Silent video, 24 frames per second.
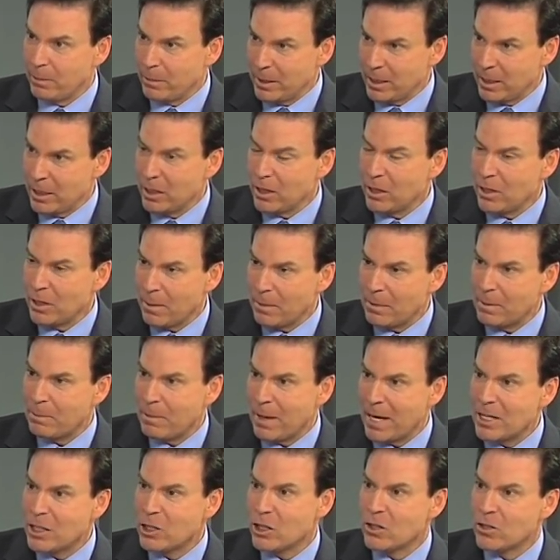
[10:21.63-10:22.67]
But, I mean,
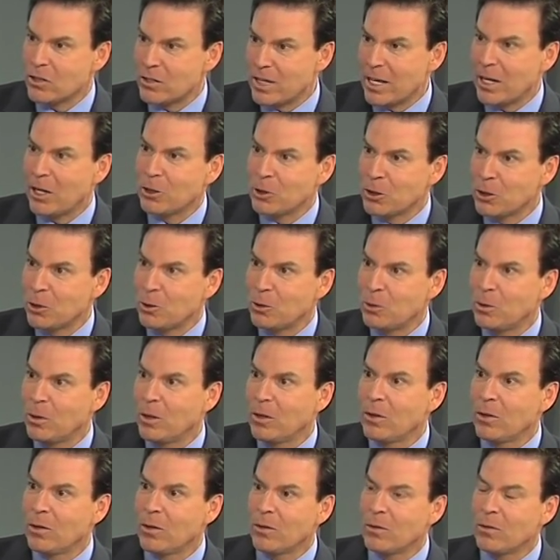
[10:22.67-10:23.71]
patients tell you
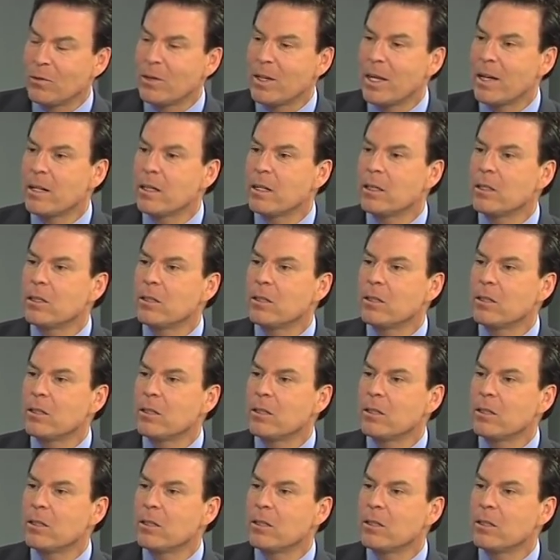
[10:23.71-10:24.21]
that